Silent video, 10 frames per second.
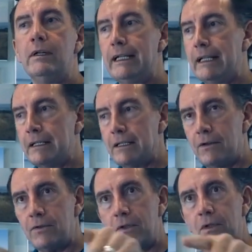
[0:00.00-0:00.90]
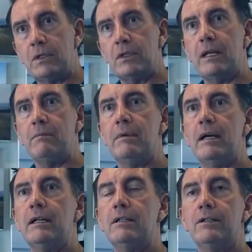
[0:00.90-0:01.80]
get ourselves onto the same
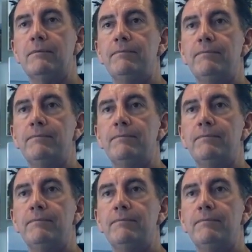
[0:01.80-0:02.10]
page